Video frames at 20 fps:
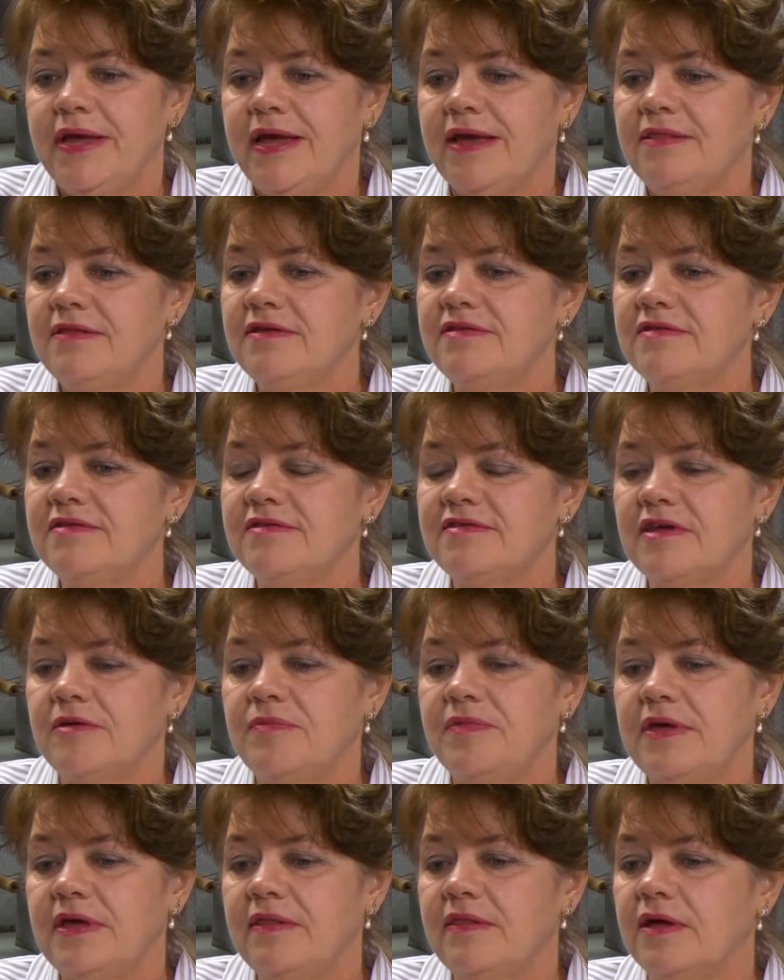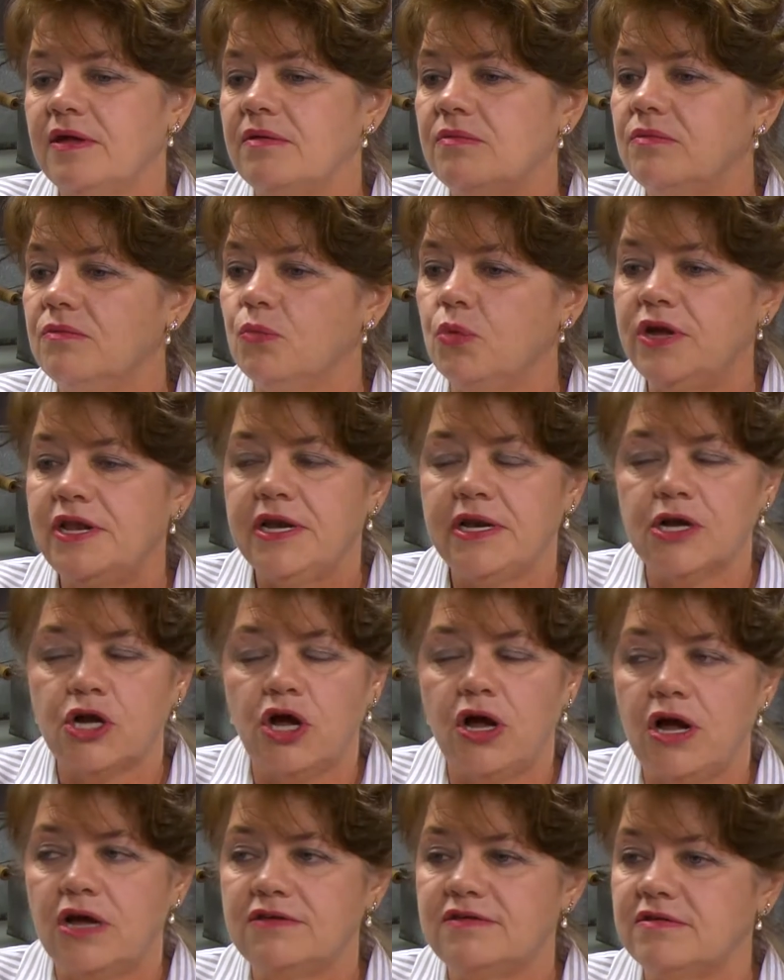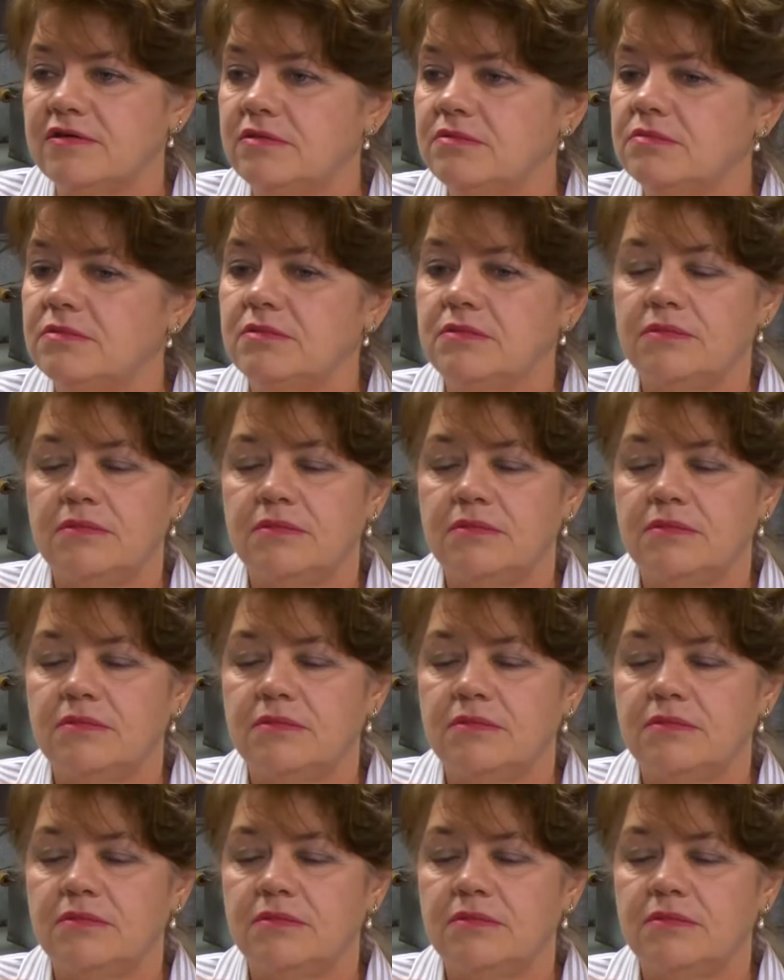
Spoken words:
and this is something that we didn't cause it,